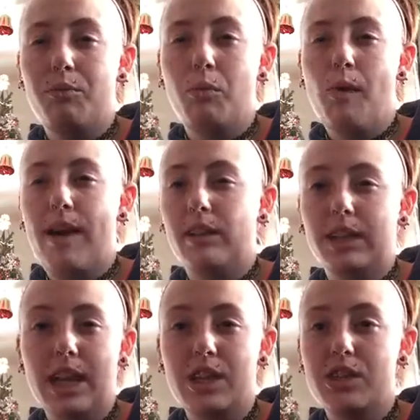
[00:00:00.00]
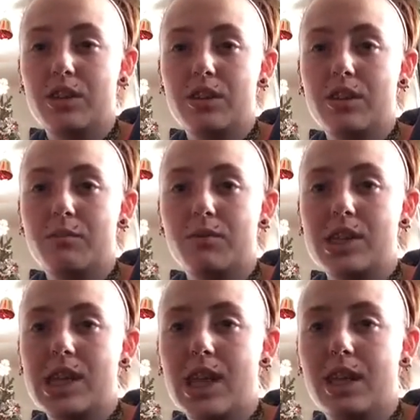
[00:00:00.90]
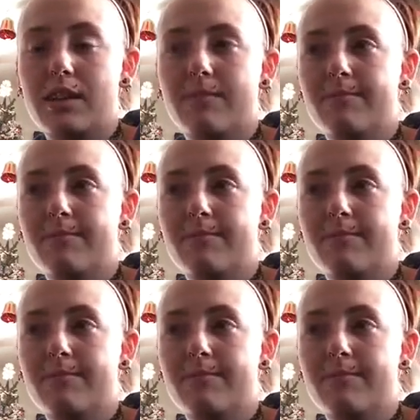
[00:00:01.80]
well-natured, per se.